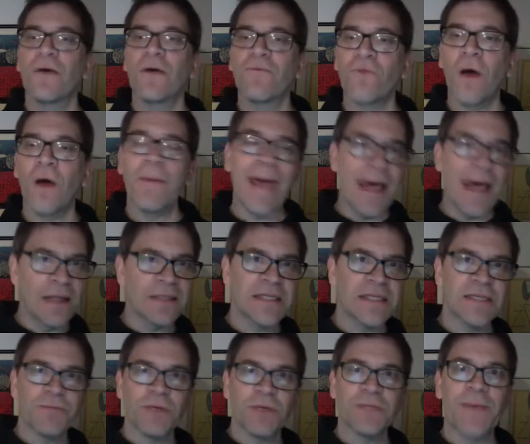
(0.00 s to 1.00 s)
from
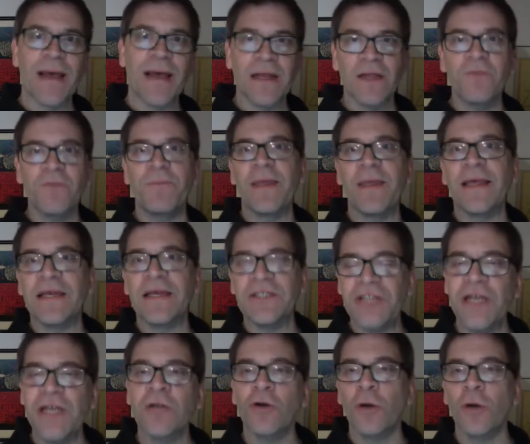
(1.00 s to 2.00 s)
Alice's perspective because
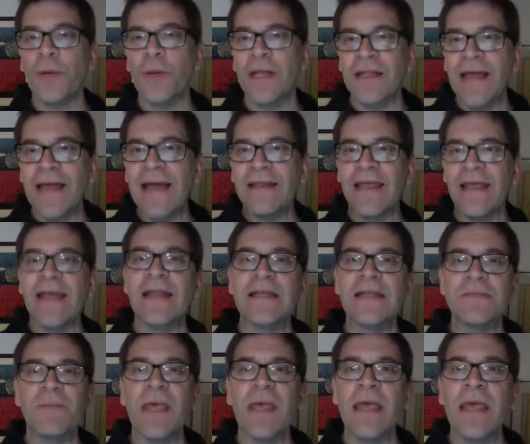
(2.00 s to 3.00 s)
she interpreted that date
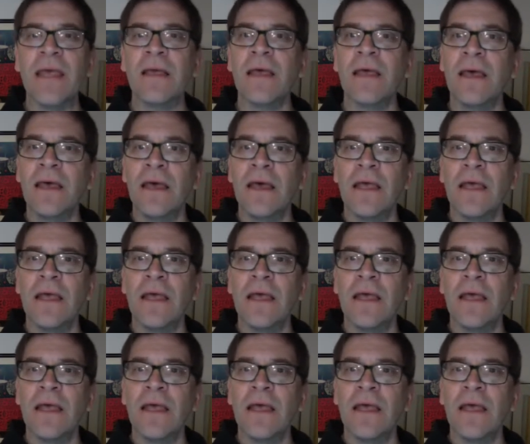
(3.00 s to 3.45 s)
as being,